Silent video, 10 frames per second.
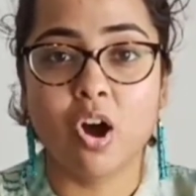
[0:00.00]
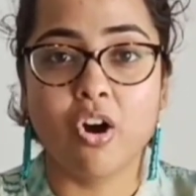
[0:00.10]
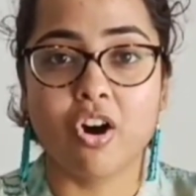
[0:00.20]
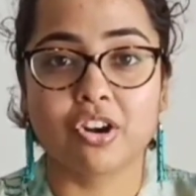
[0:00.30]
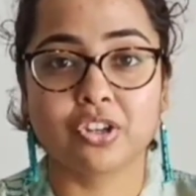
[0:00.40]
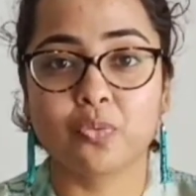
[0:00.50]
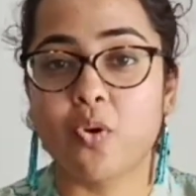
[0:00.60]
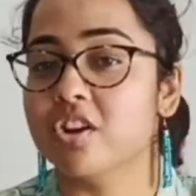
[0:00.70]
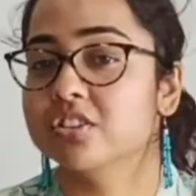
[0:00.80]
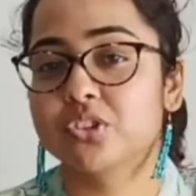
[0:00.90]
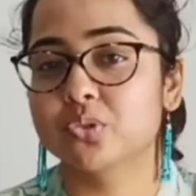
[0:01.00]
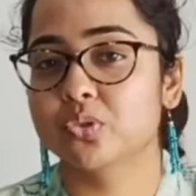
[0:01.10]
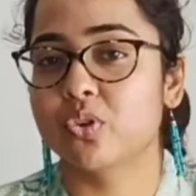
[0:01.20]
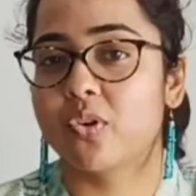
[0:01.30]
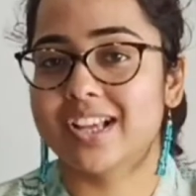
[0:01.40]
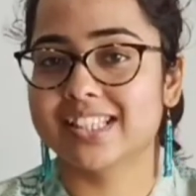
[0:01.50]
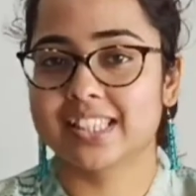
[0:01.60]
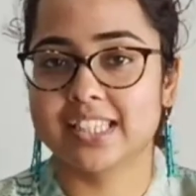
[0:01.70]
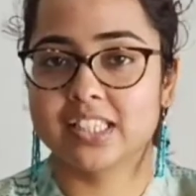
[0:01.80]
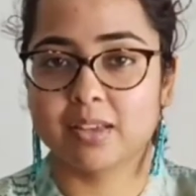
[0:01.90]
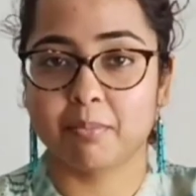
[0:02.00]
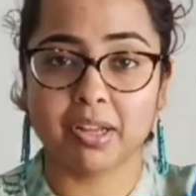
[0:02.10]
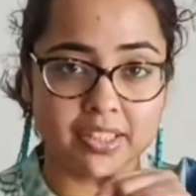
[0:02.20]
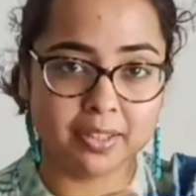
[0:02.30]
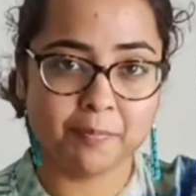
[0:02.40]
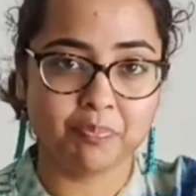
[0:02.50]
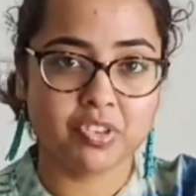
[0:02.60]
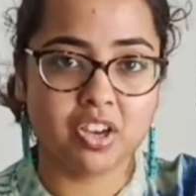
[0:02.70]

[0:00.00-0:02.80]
or you want to go and seek some money,